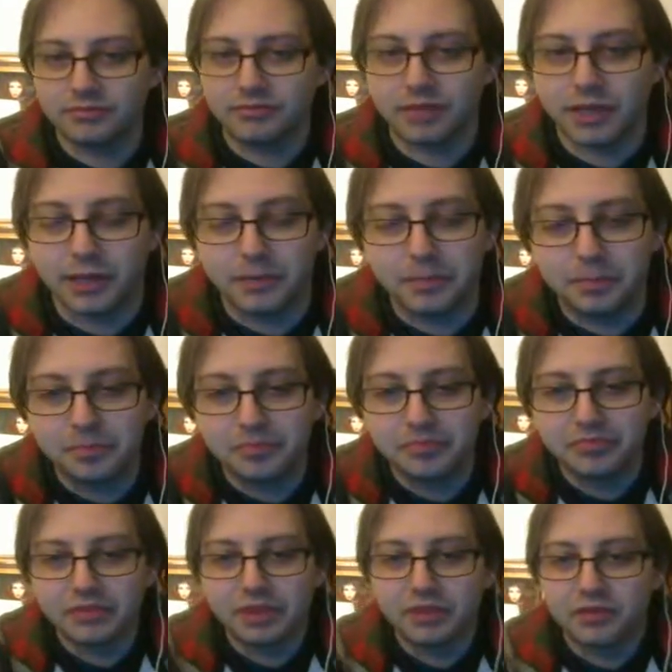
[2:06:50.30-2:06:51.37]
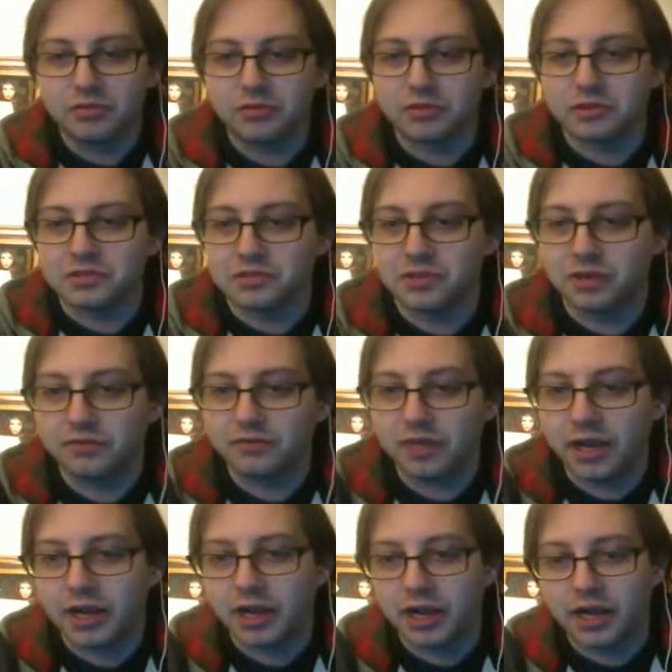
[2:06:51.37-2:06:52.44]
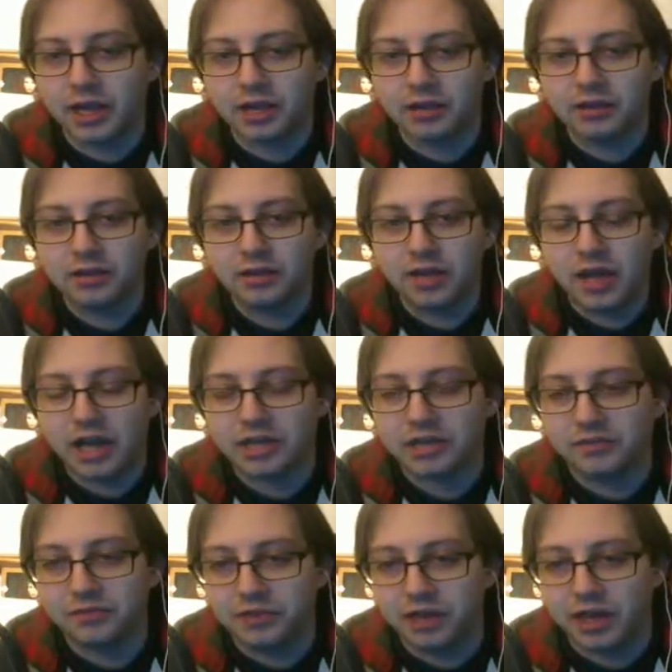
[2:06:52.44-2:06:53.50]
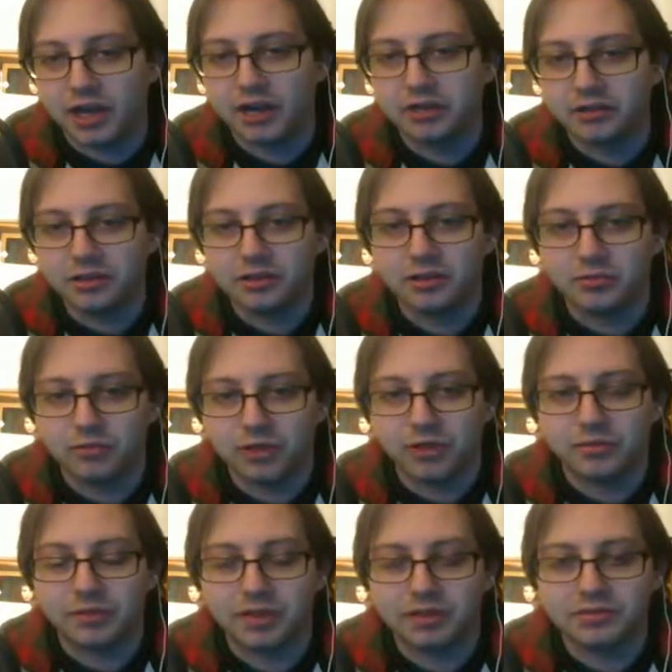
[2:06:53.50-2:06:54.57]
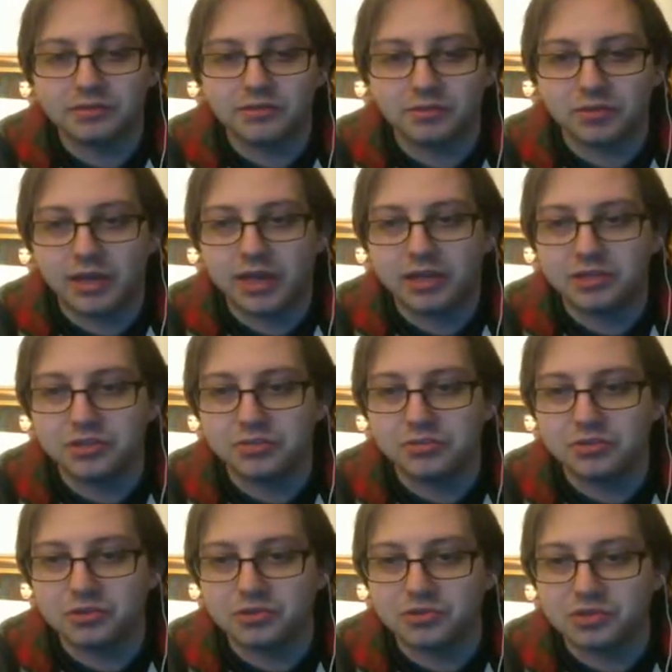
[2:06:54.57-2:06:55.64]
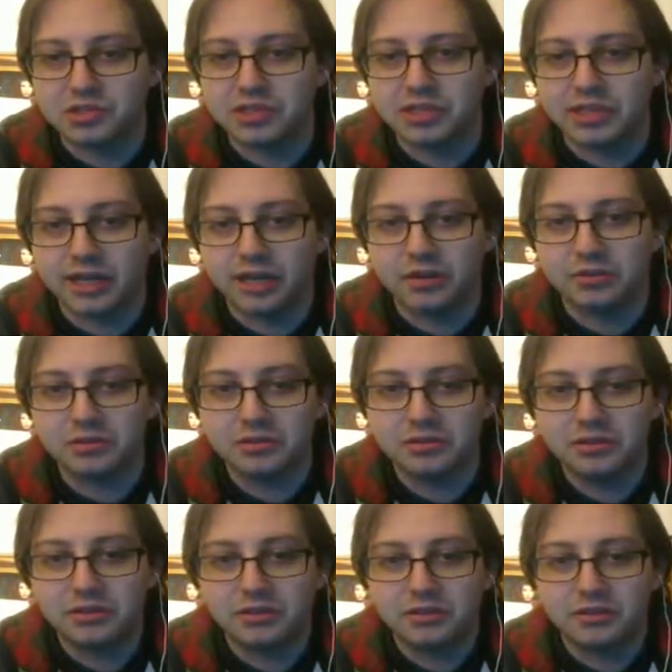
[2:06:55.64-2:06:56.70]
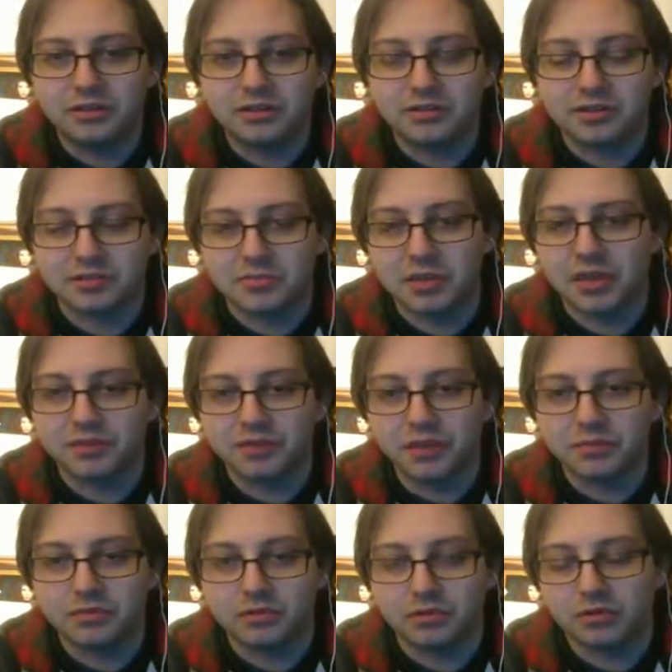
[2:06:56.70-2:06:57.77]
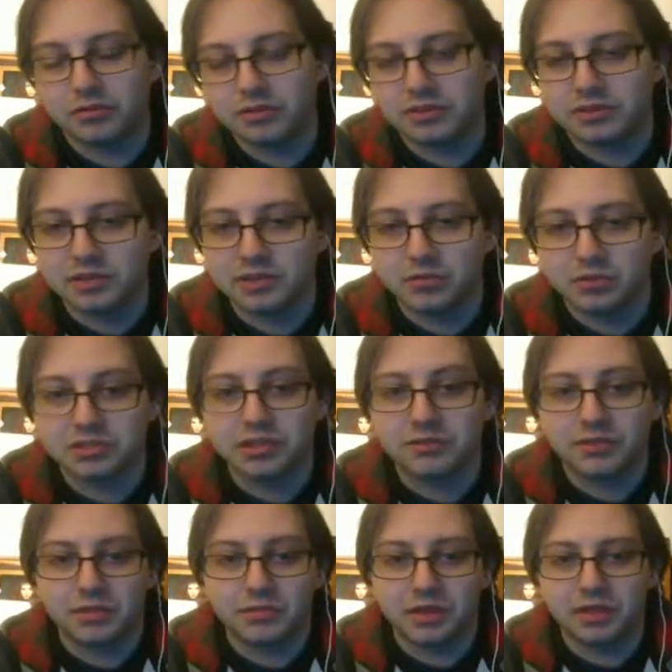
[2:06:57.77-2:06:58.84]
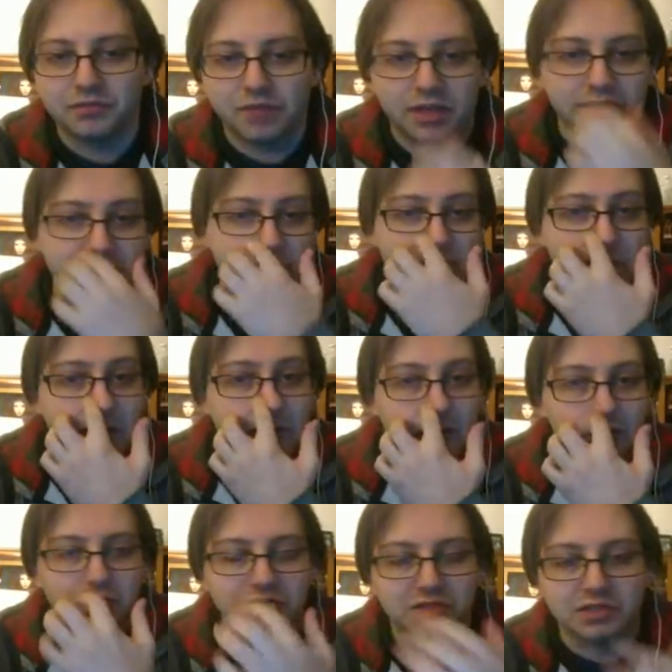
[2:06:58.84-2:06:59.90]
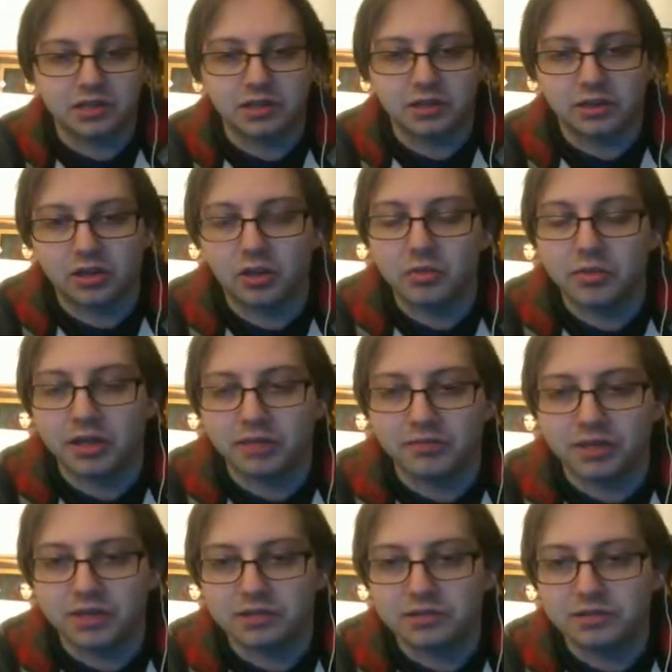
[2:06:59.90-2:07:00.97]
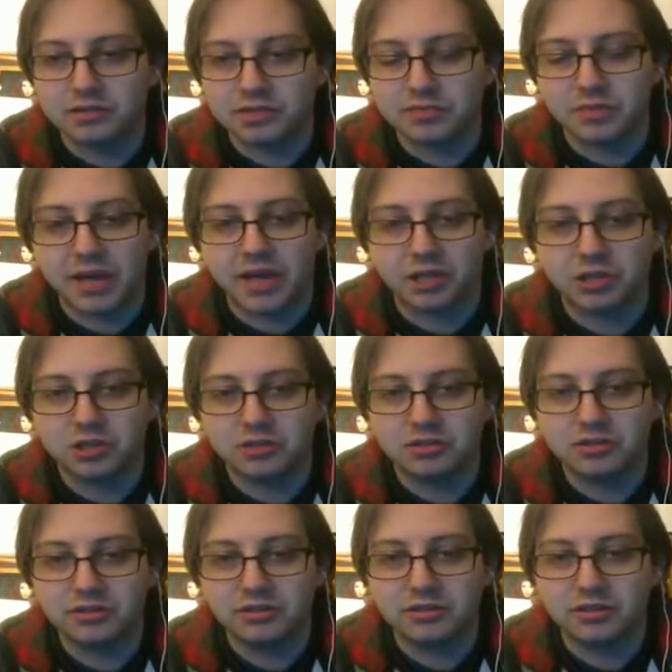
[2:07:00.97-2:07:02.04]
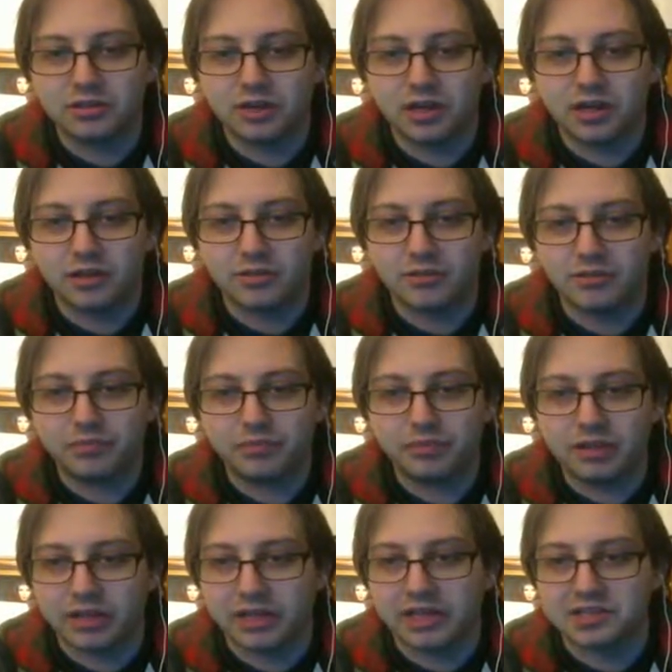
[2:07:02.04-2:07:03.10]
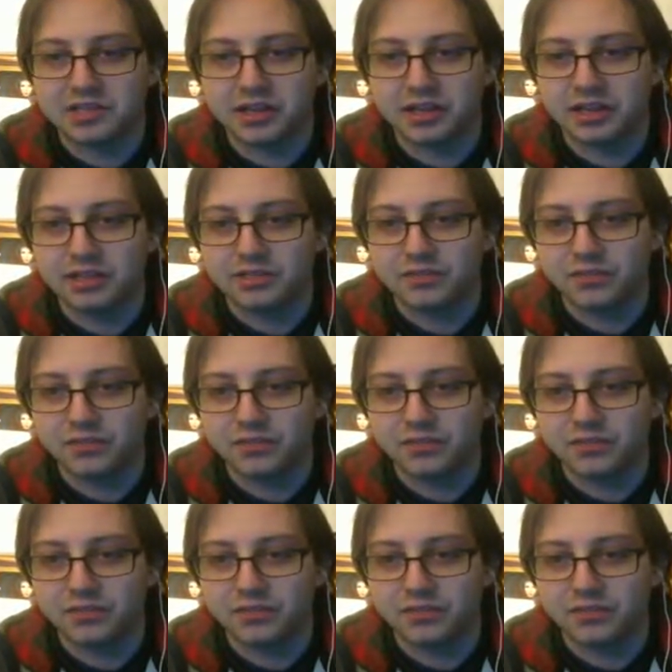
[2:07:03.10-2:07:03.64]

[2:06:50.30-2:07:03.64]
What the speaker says: Yeah. Well, good stuff. I definitely highly recommend, Rad, you seek out this main event, or it wasn't even the main event. It was the co-main event, this match. Like I said, it's